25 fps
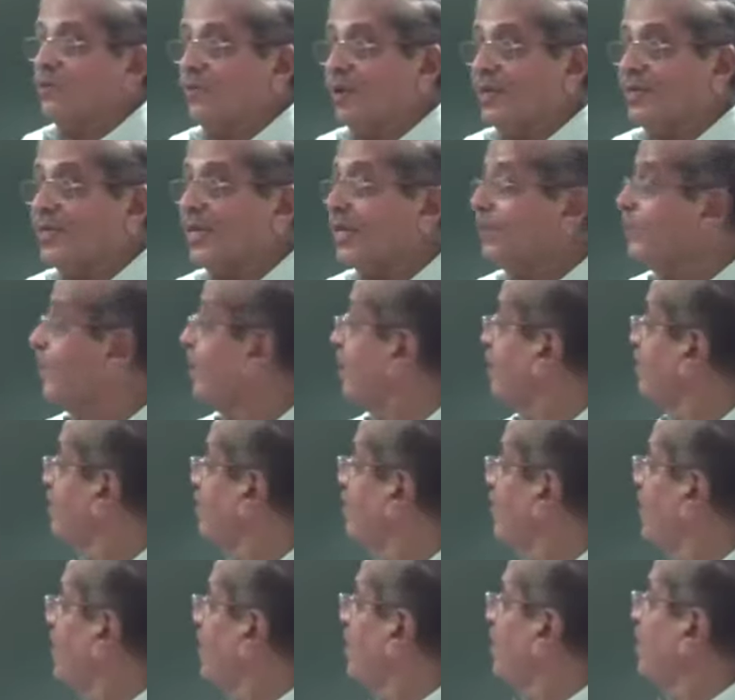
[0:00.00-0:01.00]
one carbon atom,
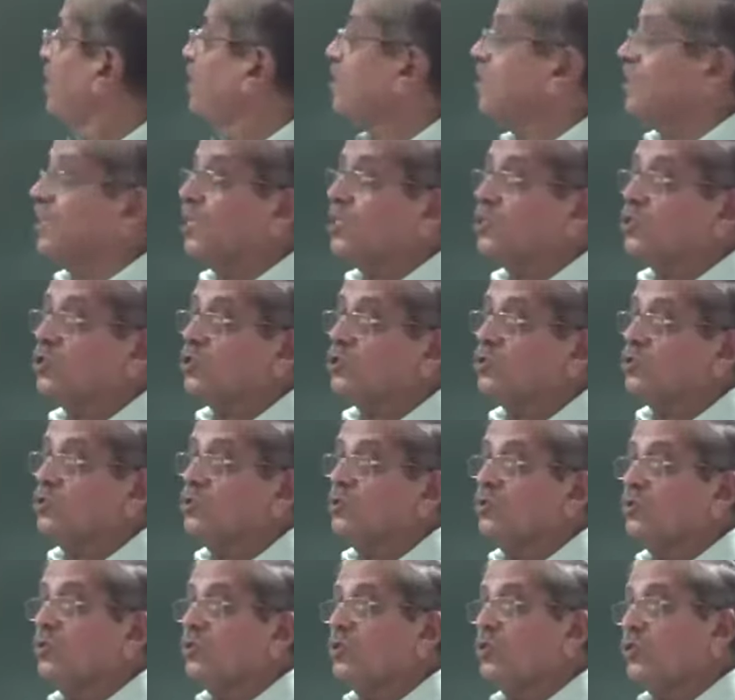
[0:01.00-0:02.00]
it is attached to
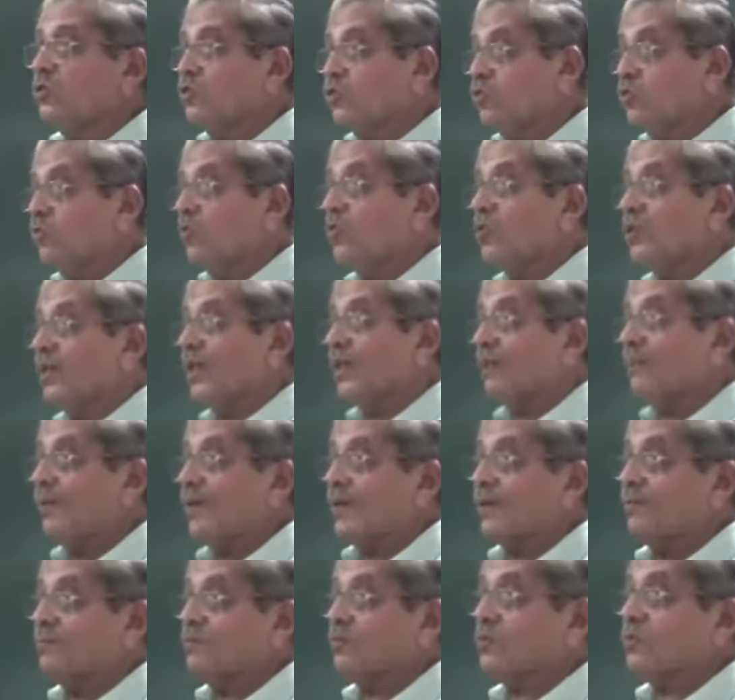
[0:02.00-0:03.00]
two more carbon
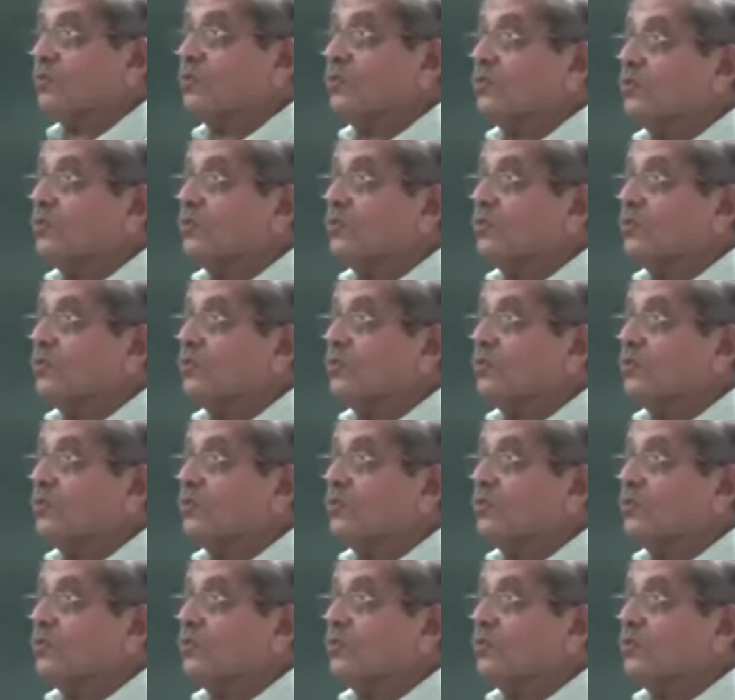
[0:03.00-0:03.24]
atoms.